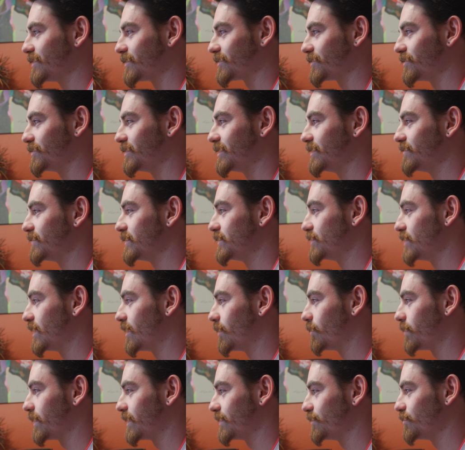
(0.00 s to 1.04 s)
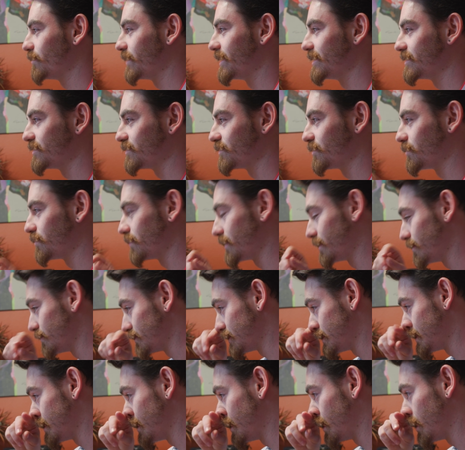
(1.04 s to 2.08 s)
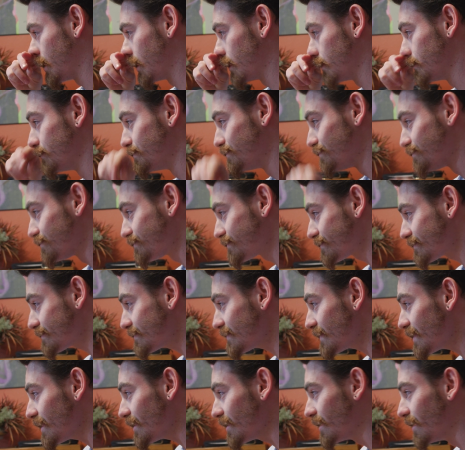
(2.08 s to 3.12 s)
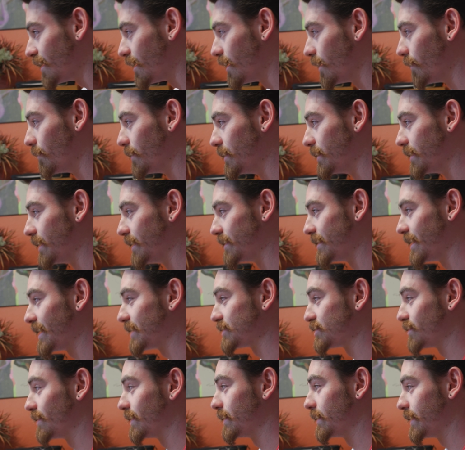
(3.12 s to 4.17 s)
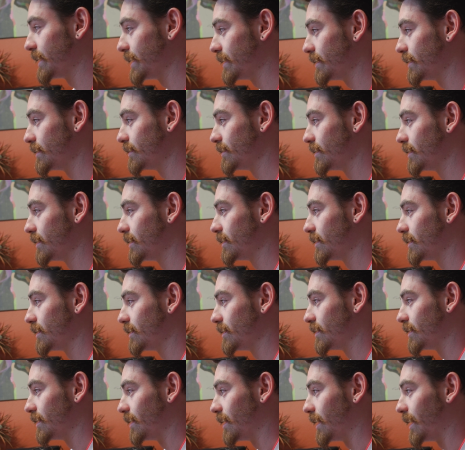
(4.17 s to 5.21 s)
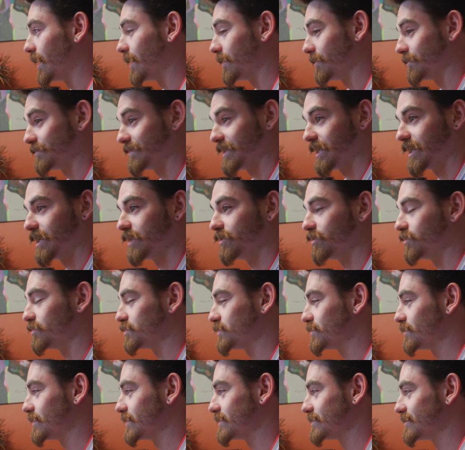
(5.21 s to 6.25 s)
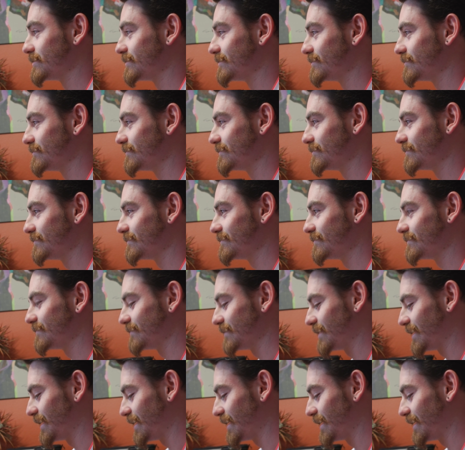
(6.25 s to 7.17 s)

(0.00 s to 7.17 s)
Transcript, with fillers: couldn't even dump. I had to wait until the plane was in the air. Mm. Um, and then, yeah, so I landed. Dump? I, I had no choice. I don't know